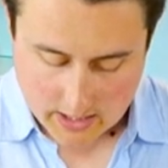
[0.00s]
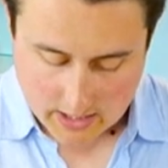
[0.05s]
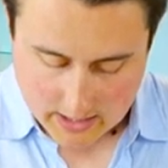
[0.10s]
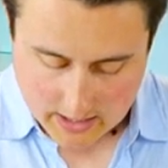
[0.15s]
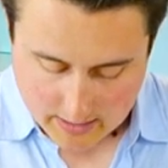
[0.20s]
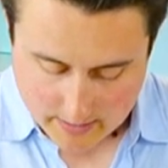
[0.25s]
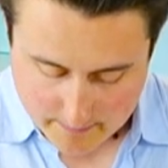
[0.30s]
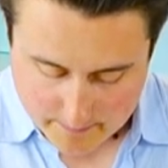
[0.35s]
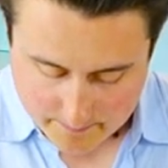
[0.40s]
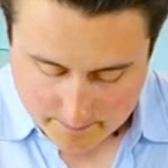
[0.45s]

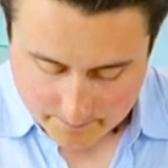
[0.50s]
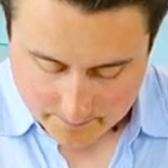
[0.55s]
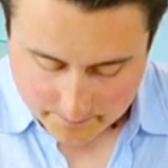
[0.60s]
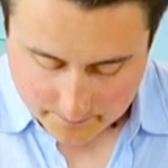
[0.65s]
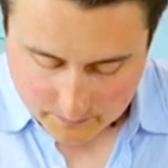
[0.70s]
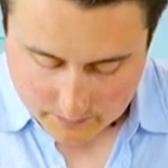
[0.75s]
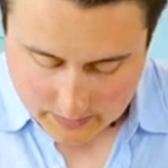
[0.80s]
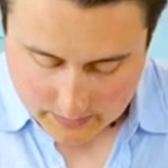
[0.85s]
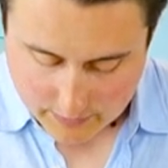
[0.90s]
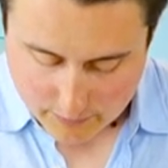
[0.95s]
Um,
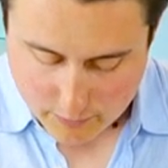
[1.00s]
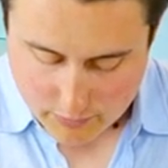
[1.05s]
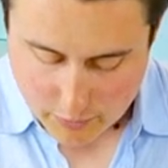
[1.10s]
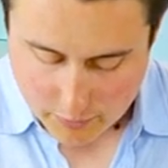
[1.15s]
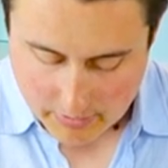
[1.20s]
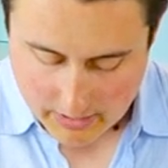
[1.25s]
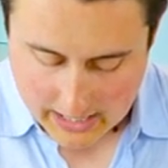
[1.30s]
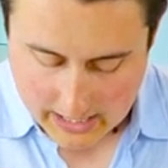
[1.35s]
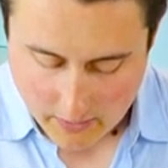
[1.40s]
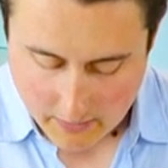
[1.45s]
the real
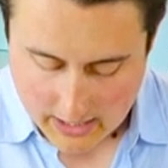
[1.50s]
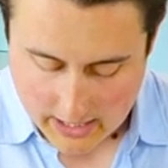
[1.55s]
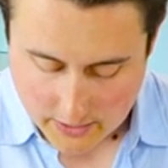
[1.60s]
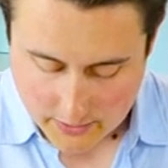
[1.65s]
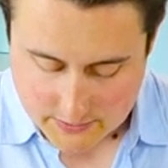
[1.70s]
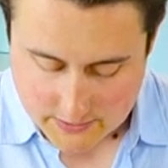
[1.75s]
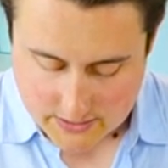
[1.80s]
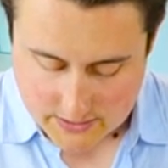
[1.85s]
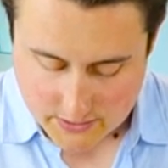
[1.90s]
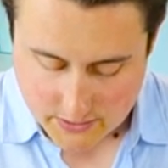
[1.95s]

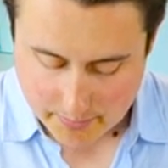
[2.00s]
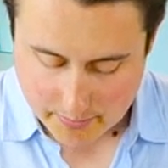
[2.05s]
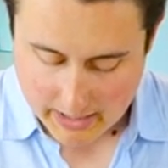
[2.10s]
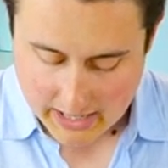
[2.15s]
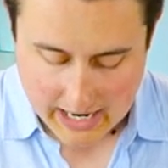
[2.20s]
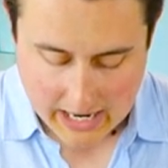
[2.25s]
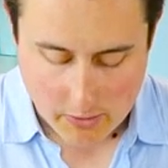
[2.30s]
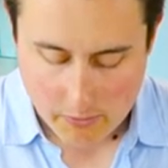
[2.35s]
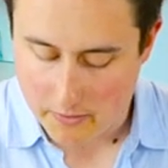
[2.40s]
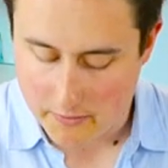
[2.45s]
powerhouse. is the
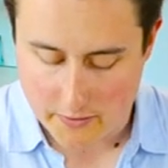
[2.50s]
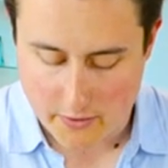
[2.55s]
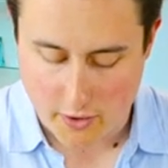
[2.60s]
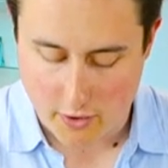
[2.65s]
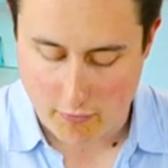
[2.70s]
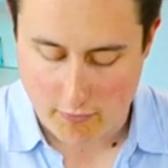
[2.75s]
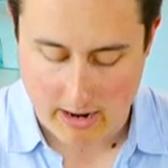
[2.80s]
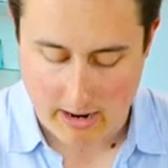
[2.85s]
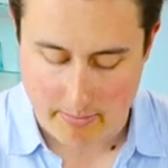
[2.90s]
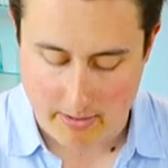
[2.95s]
power that a
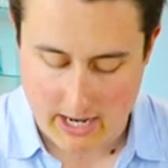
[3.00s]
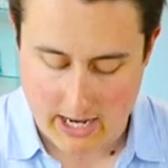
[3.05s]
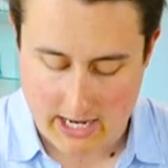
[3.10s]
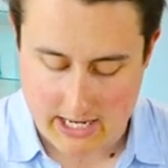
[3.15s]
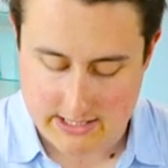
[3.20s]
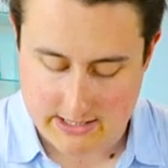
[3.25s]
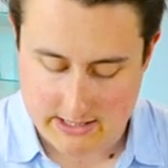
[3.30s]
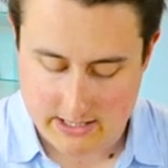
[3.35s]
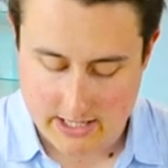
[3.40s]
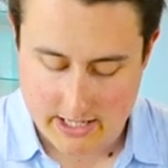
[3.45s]
crab
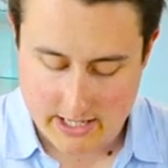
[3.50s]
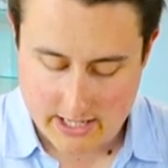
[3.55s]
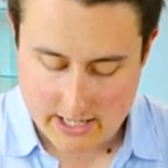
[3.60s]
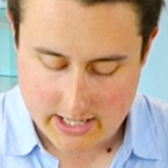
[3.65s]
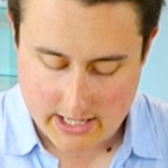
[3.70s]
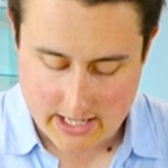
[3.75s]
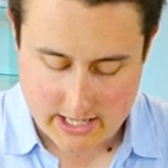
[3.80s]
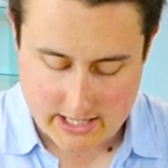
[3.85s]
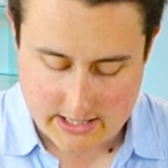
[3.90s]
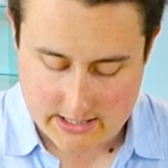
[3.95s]
has
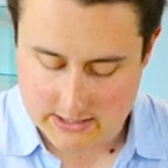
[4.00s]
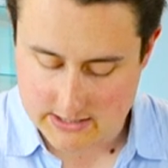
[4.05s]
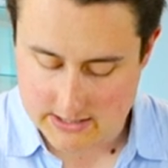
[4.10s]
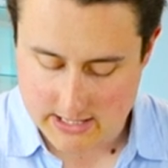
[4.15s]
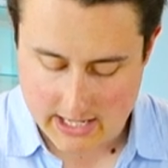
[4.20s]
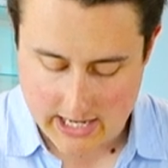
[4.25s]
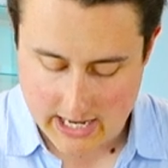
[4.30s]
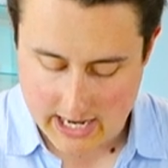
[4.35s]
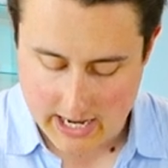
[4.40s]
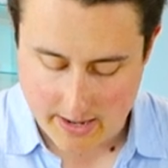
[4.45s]

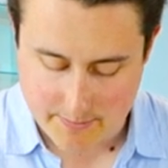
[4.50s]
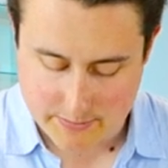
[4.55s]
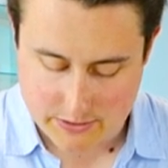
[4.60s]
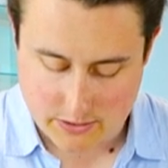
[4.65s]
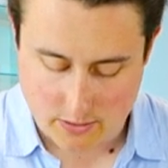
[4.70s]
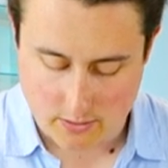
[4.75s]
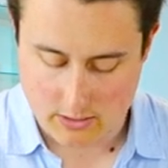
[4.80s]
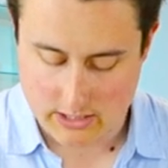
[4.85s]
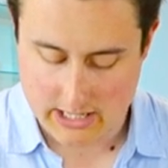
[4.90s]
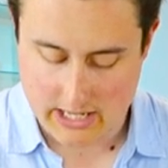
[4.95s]
is
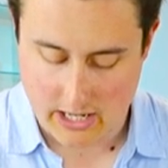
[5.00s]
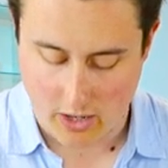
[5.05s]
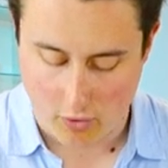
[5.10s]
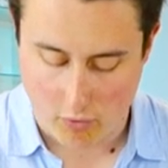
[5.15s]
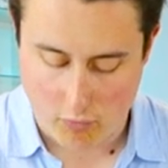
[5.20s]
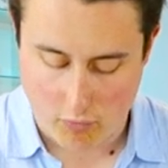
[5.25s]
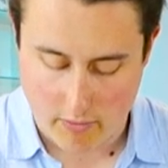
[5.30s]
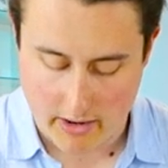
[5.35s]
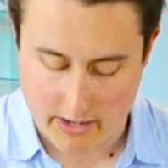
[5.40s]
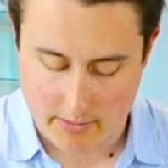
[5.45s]
absolutely
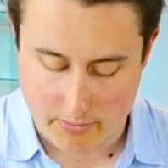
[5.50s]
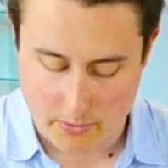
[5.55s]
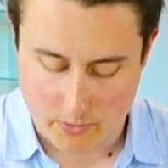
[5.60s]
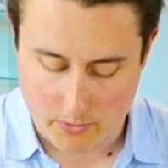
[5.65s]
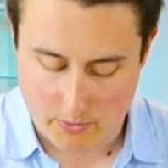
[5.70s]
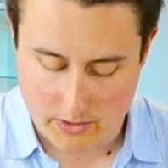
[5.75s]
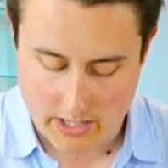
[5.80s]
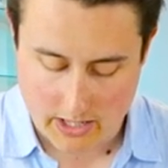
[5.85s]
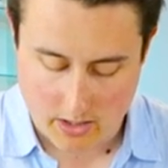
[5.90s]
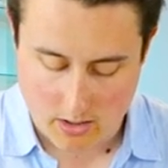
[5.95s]

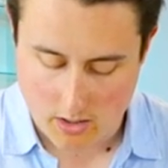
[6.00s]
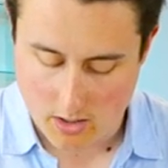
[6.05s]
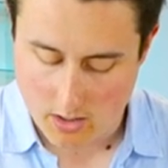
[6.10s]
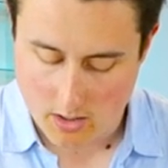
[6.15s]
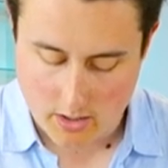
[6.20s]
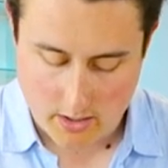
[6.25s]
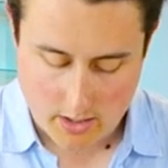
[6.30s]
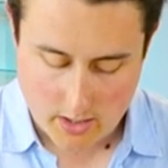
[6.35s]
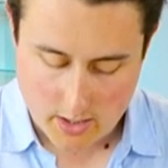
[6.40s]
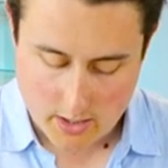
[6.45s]
incredible. They
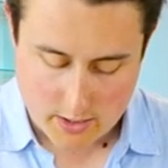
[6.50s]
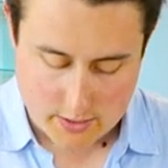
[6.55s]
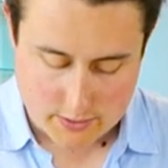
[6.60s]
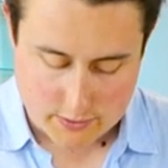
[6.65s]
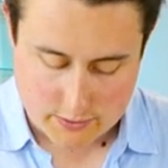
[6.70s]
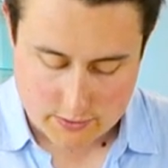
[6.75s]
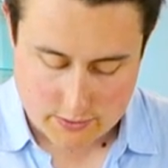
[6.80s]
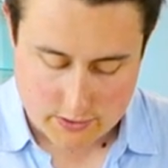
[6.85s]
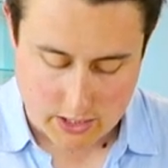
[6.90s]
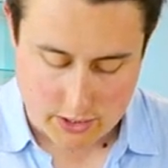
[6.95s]
are
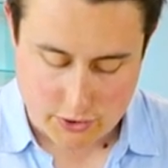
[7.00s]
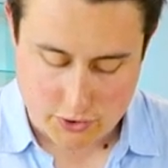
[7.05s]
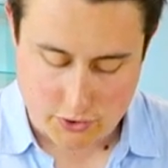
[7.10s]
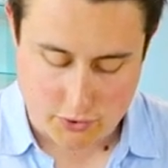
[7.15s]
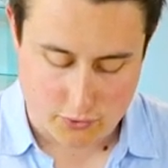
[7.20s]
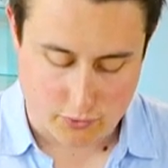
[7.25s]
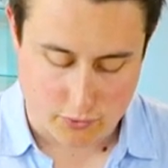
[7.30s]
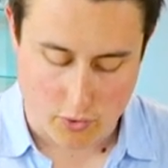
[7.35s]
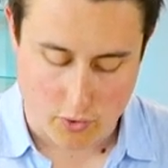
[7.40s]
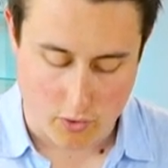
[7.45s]
such
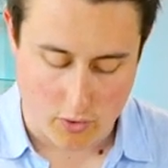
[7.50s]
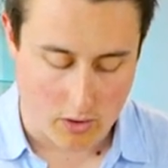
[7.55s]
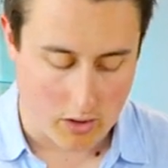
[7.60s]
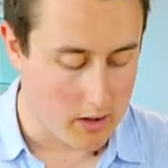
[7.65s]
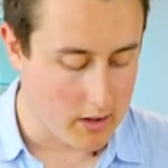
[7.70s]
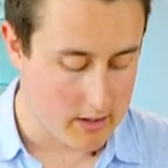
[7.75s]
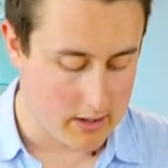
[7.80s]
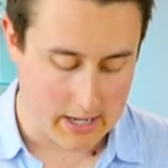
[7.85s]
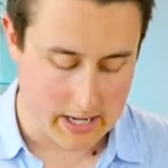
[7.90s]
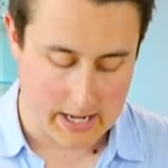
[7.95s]
strong
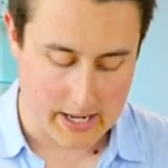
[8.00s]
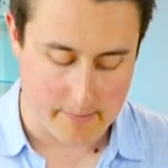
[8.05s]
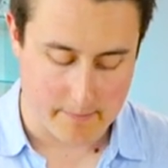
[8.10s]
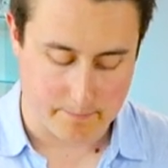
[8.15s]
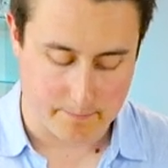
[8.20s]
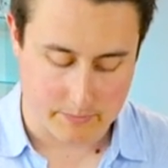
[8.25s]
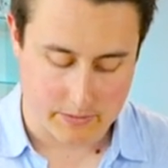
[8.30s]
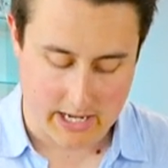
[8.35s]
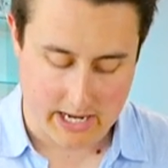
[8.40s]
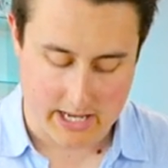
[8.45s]

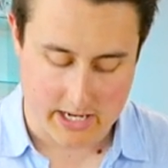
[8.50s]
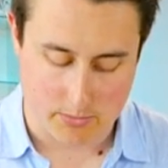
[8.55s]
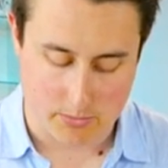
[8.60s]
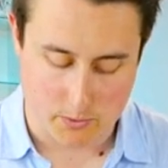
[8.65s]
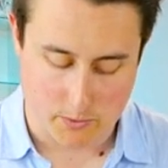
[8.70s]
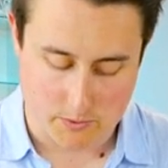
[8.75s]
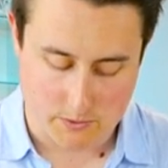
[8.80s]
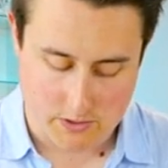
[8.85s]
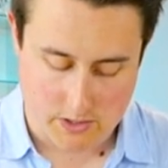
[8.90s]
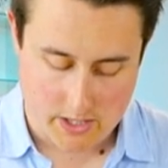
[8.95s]
um,
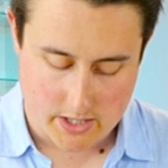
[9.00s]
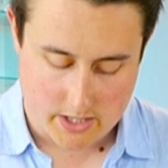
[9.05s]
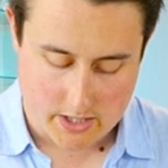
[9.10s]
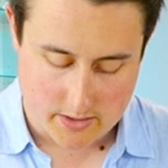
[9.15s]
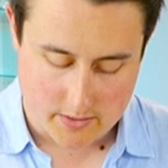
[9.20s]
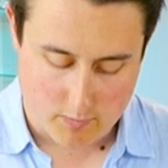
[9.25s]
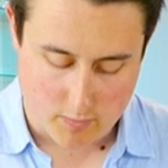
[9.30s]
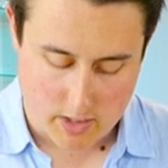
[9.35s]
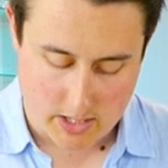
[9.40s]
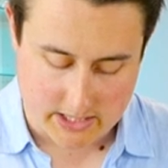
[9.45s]
animals.
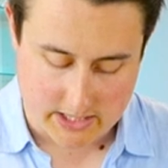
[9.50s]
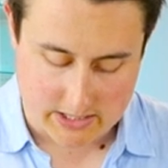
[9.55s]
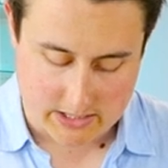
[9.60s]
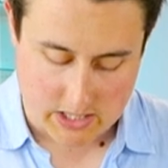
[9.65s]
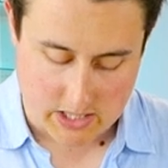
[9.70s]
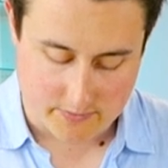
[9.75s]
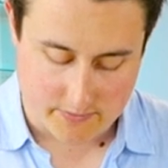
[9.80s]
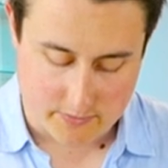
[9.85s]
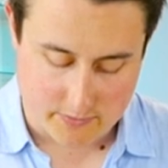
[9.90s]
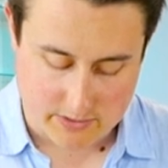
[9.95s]
Really
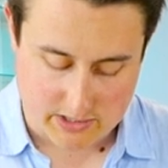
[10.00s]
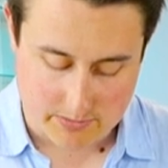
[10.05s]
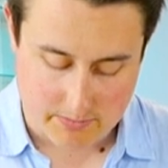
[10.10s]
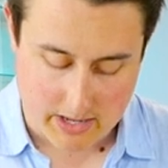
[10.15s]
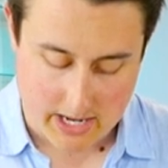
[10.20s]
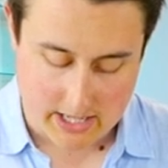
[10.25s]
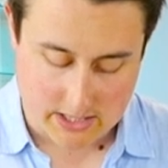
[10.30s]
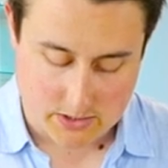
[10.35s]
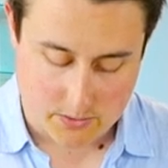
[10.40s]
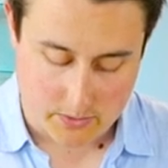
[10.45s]
deserve the
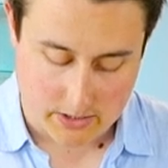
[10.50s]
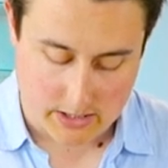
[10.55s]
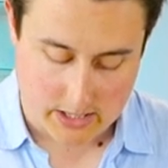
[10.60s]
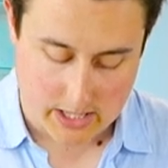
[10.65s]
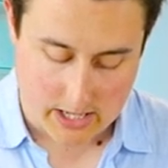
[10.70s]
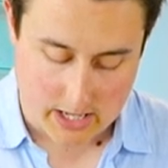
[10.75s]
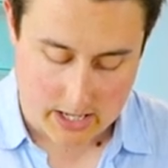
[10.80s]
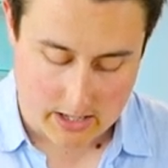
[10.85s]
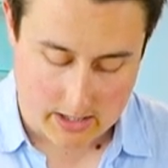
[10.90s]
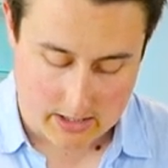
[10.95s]
respect when
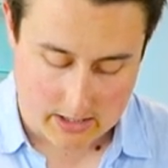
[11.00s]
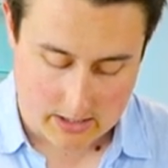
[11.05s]
they're